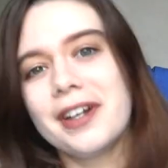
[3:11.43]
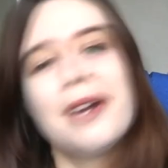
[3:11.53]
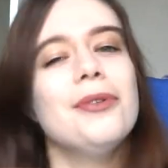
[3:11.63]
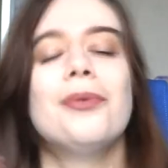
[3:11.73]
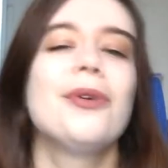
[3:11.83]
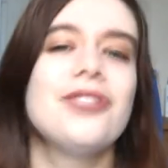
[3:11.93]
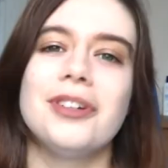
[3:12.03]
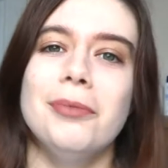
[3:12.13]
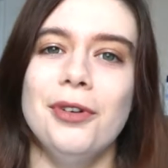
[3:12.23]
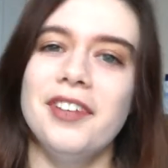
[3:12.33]
I was watching
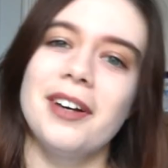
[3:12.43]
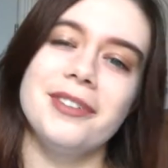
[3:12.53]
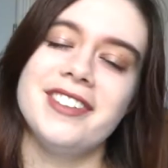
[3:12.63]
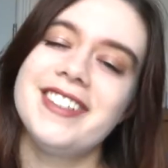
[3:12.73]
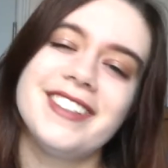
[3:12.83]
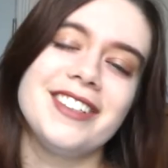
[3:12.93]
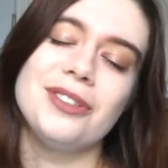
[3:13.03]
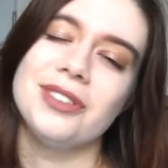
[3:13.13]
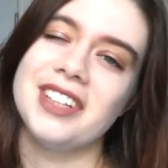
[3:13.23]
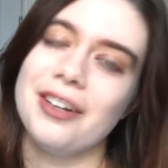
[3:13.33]
a movie, I was listening
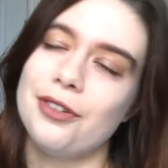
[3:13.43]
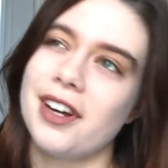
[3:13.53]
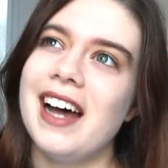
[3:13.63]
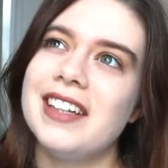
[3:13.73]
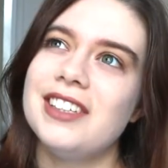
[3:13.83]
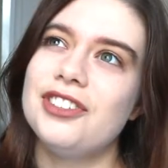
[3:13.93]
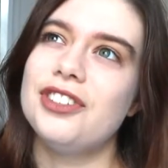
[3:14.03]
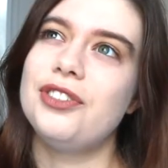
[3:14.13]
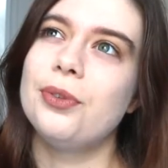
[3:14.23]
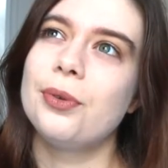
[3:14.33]
to a soundtrack, and it
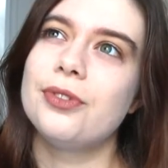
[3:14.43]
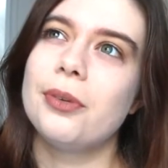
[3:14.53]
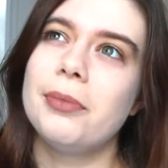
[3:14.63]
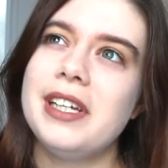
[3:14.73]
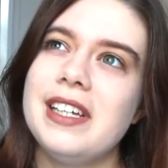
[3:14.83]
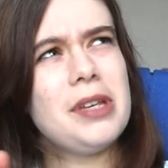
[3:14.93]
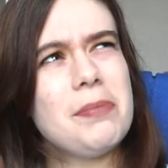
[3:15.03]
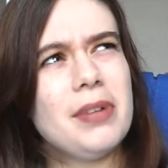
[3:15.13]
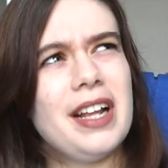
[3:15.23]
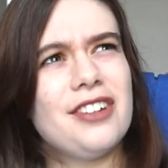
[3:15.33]
just dawned on me,
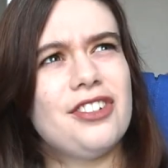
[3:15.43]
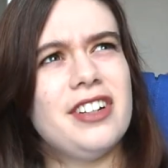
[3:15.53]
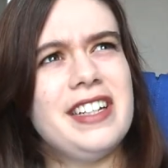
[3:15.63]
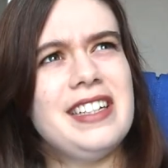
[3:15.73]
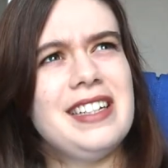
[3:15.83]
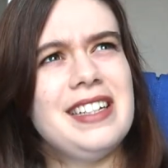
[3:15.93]
people actually